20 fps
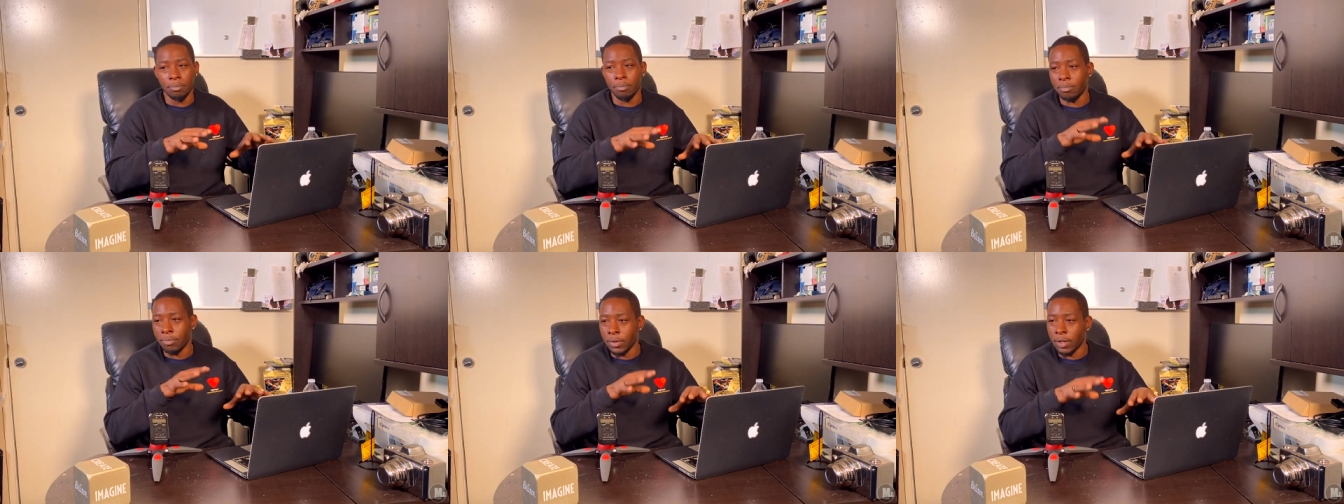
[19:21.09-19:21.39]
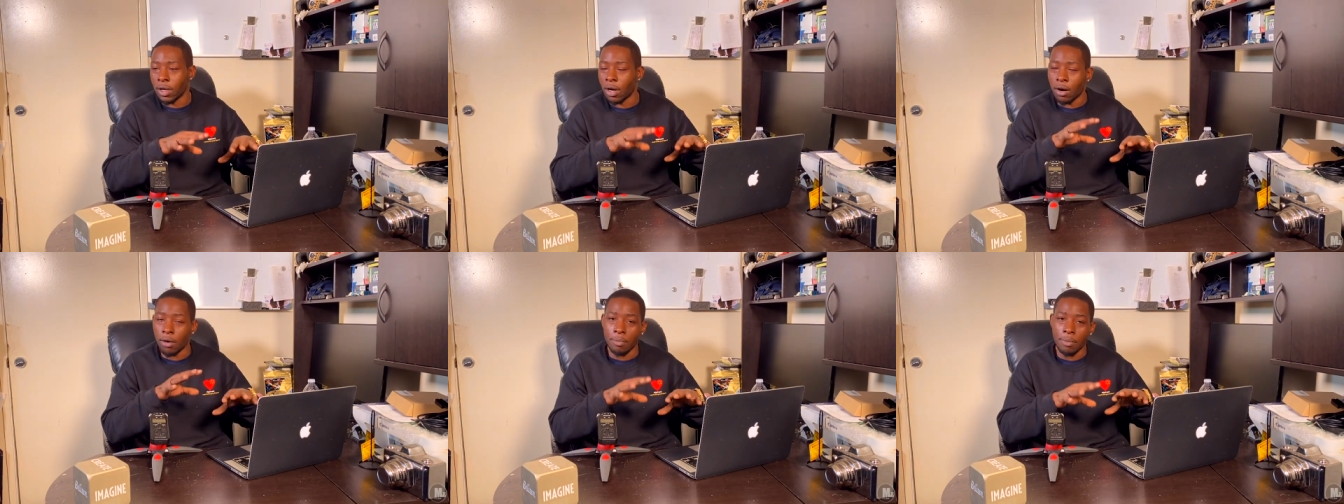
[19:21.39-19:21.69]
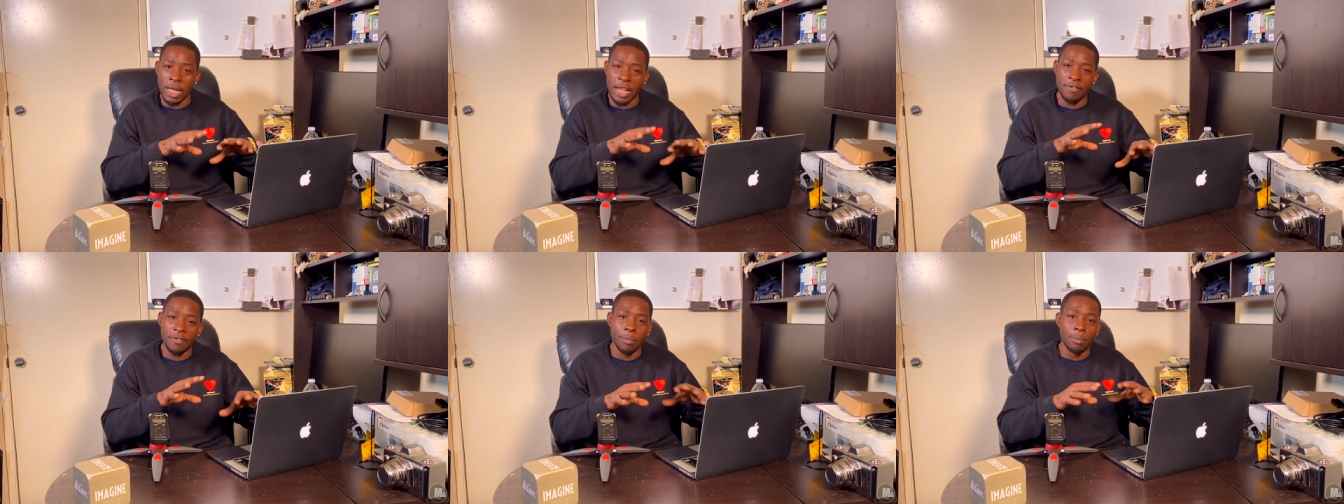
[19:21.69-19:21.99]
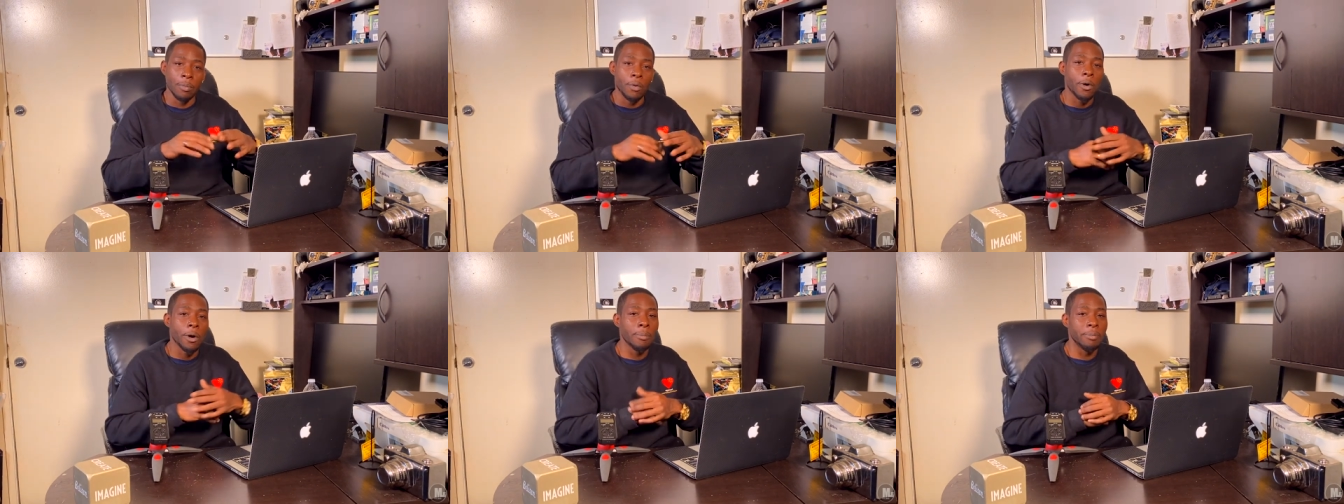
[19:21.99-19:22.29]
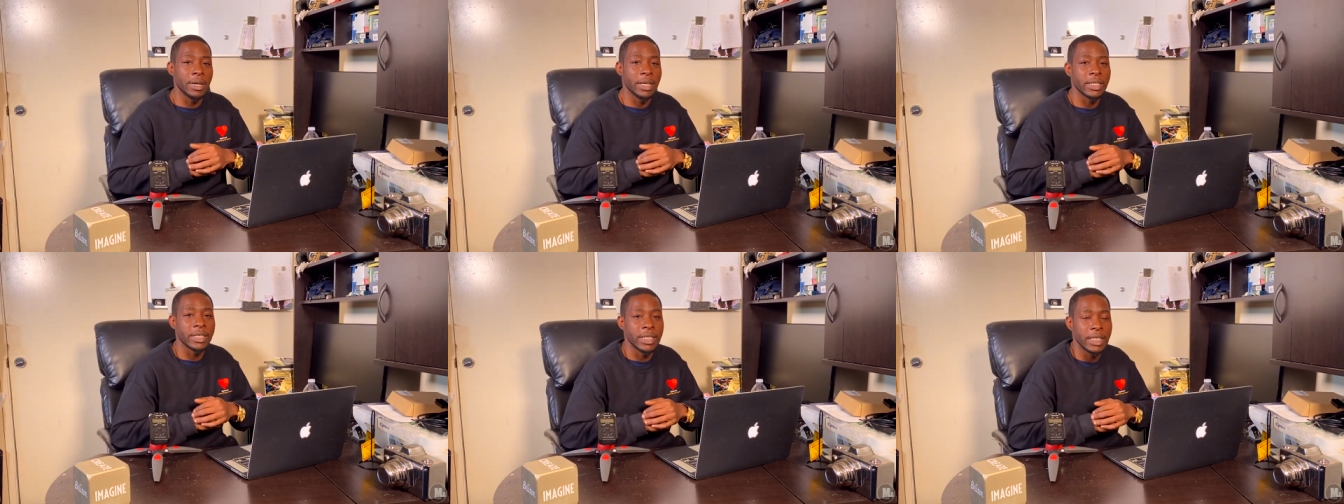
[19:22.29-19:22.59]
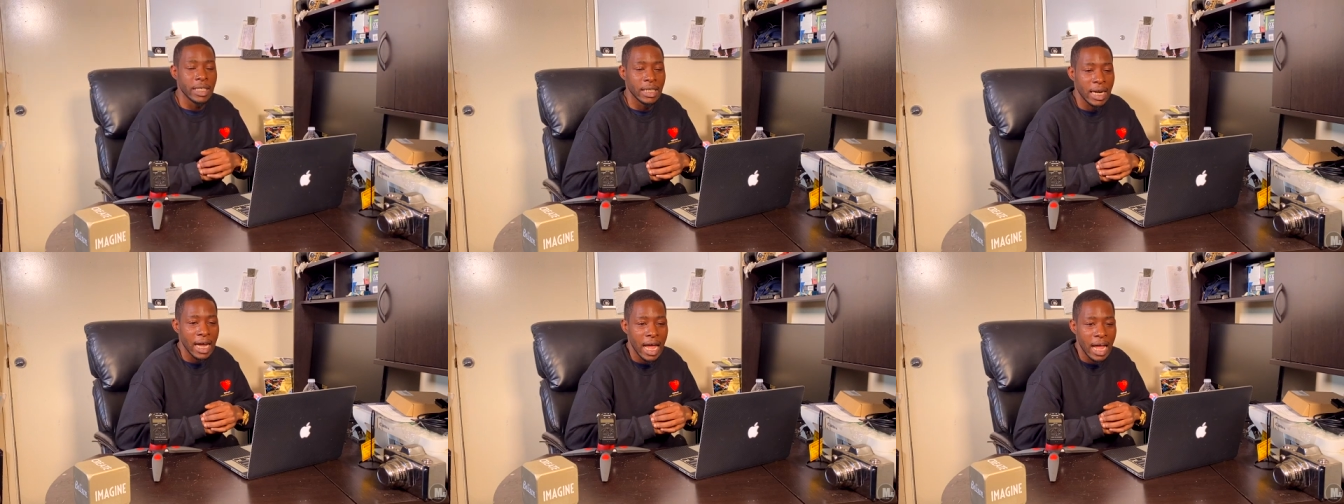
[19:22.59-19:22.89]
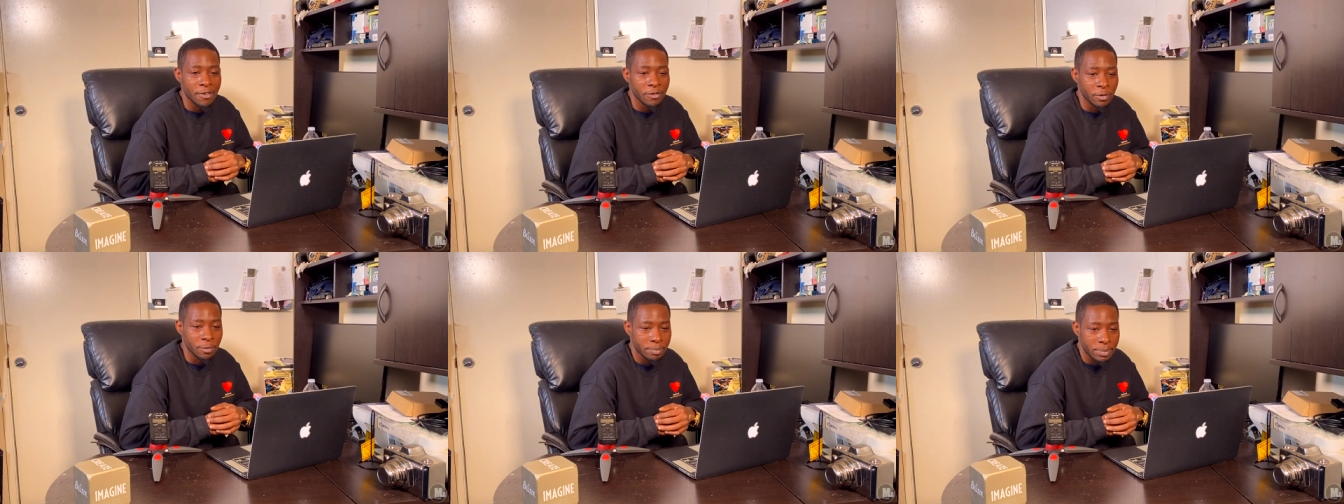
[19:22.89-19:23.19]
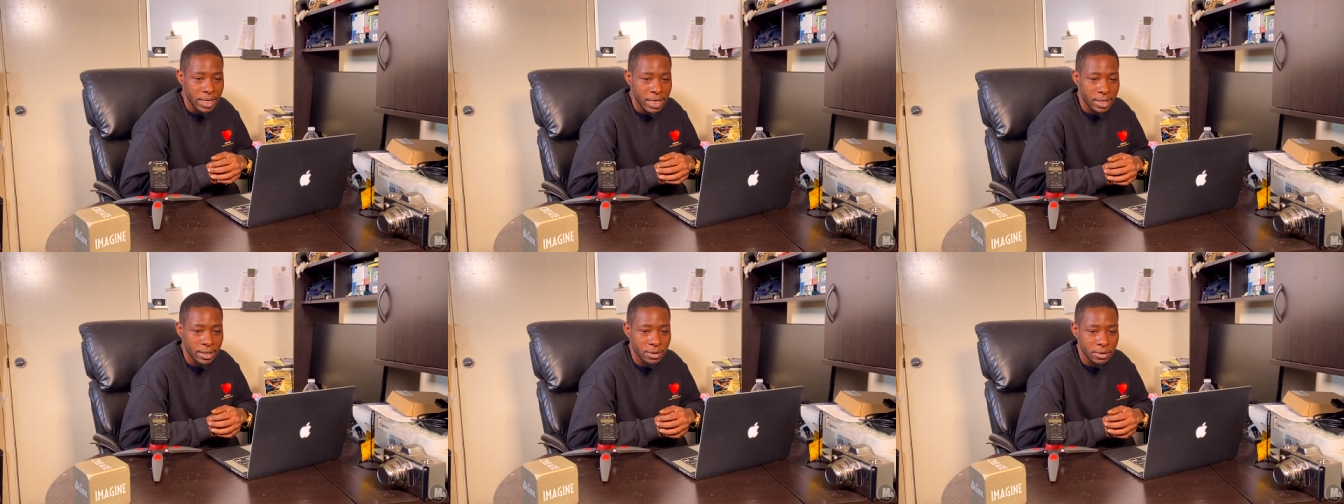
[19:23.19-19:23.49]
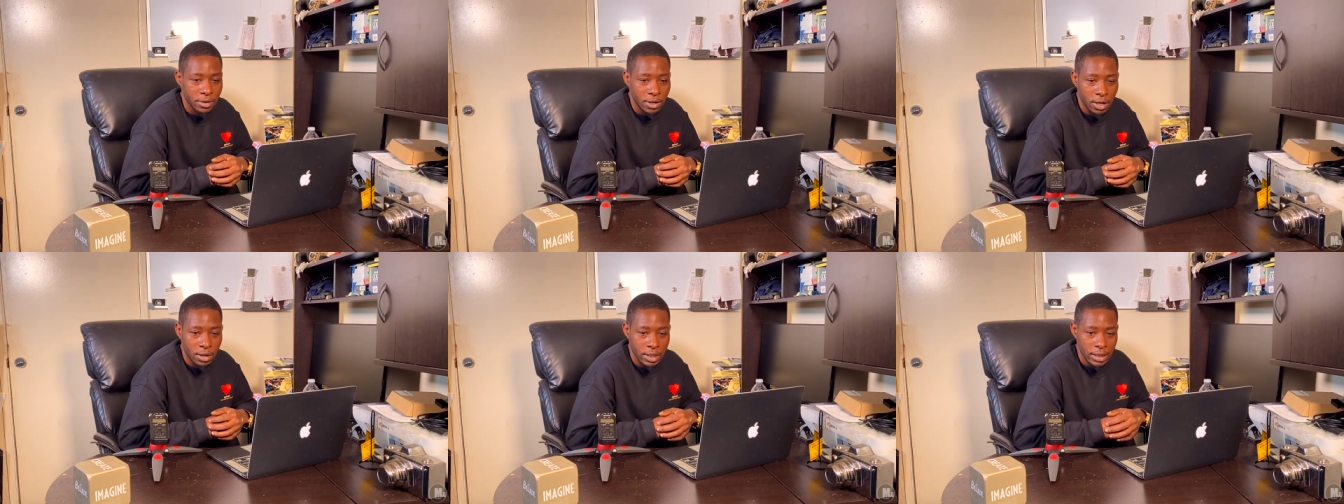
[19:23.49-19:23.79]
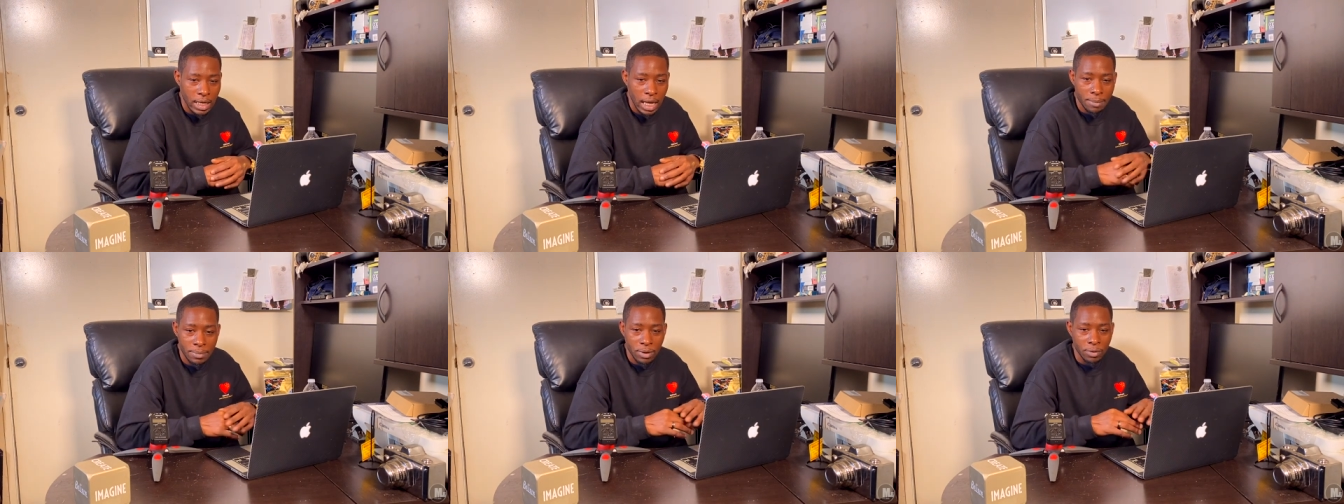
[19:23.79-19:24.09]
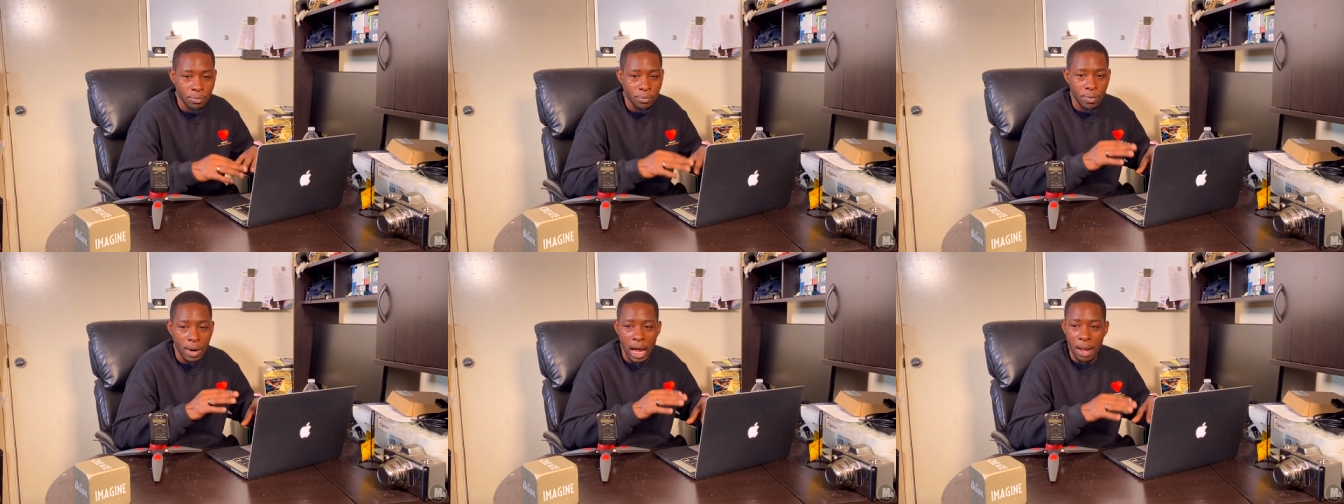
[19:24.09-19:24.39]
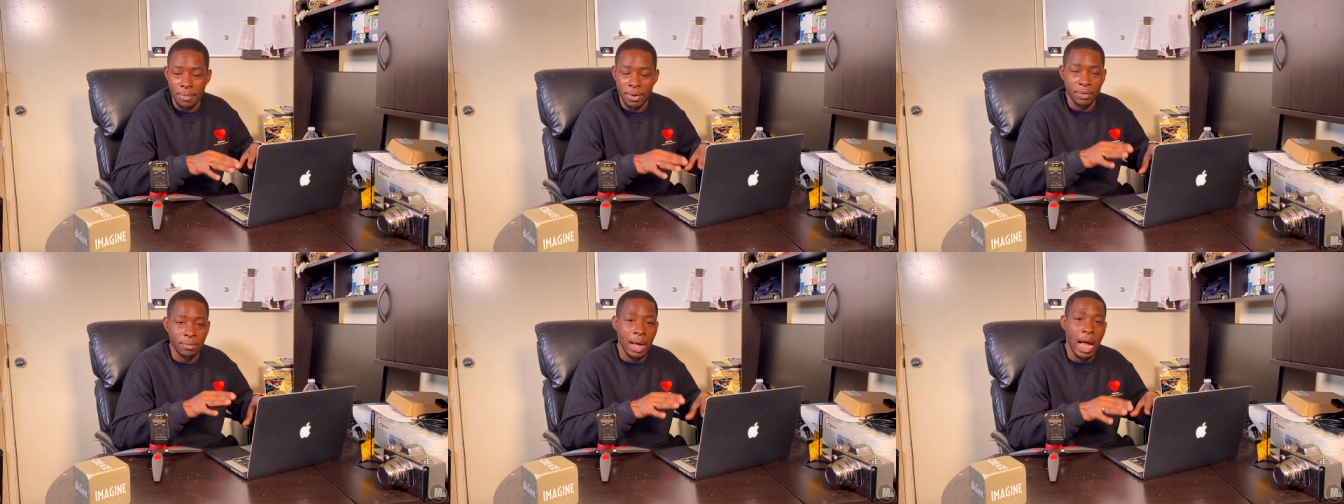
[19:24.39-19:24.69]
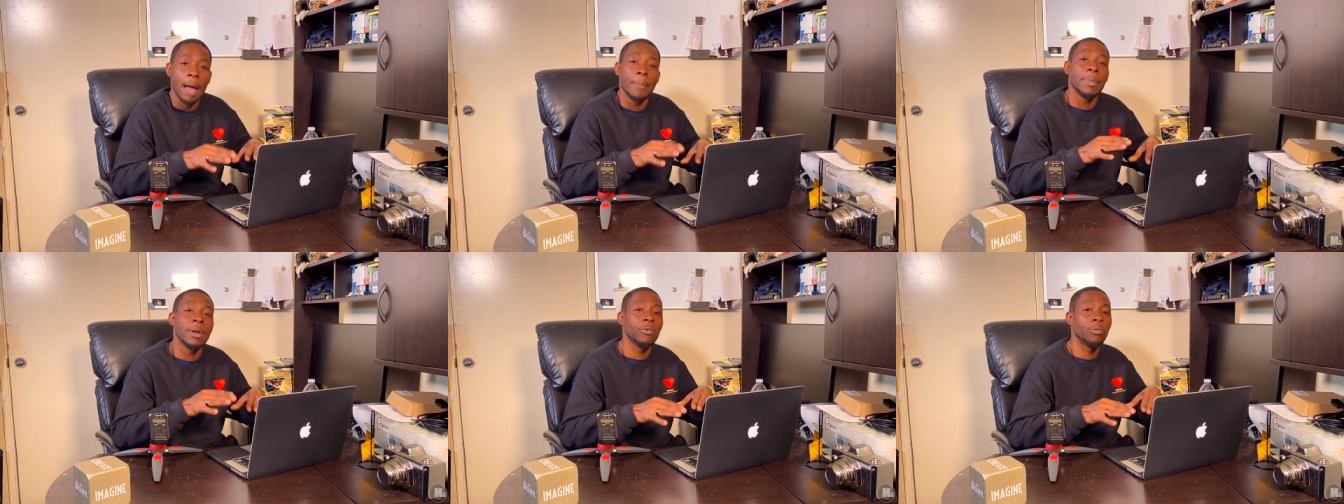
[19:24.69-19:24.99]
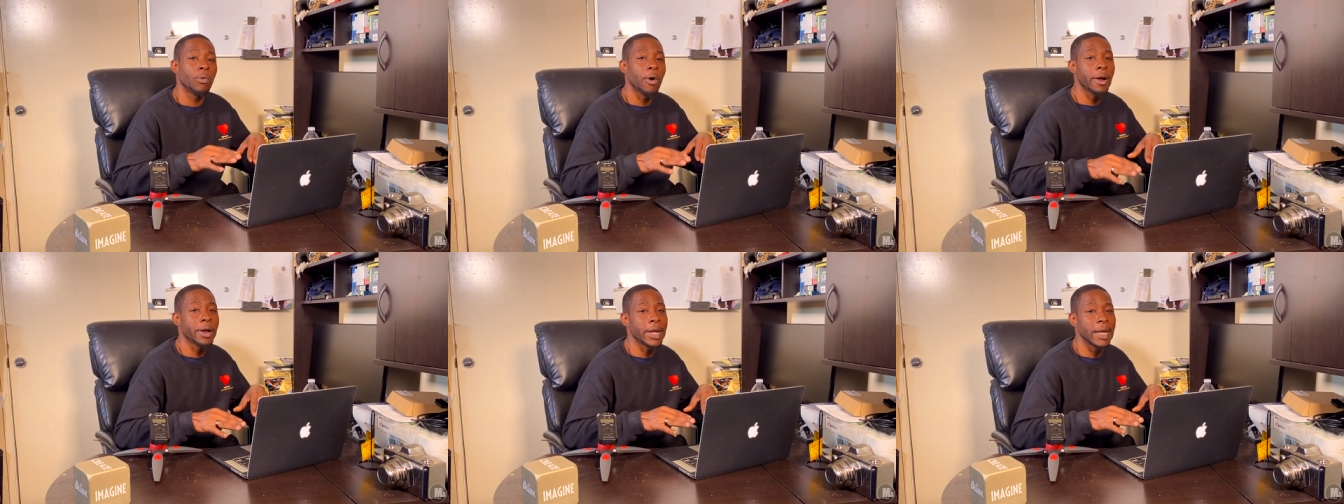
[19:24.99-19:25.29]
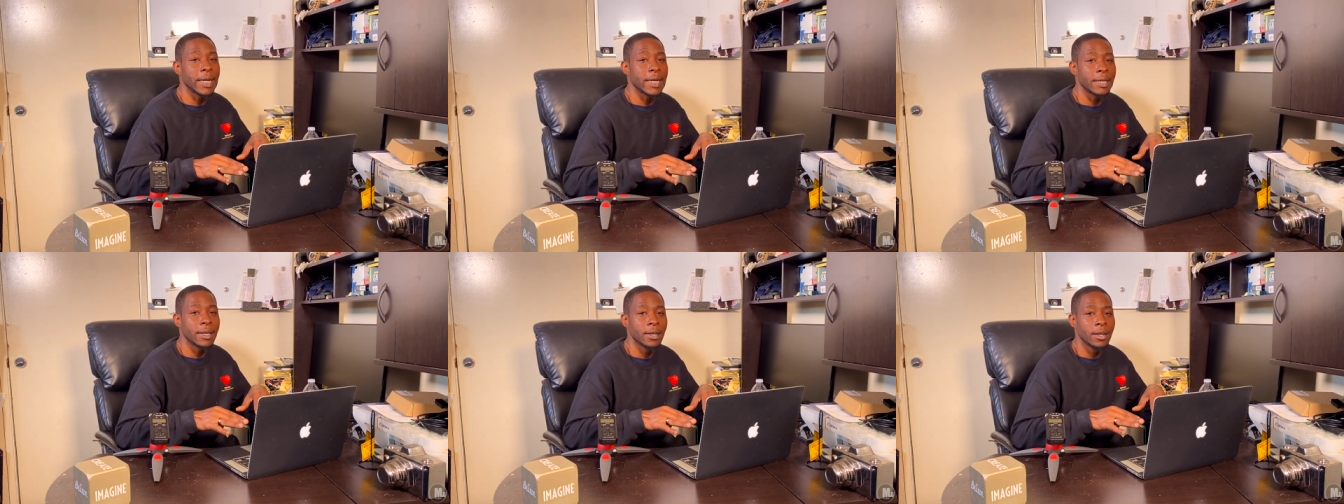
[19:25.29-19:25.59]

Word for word: you know, even more busy than I ever been, you know, cuz I've been I've been I've been working